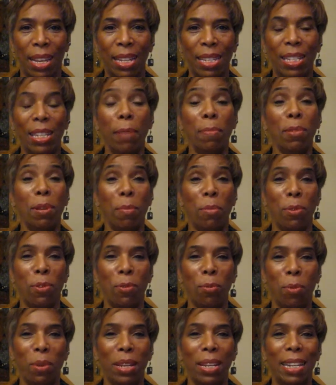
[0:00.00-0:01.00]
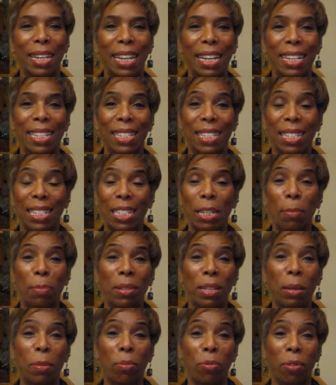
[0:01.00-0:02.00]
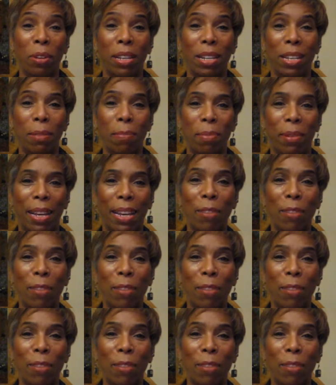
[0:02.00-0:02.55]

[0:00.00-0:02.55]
Step number 3 in Sleep, Leap, Reap,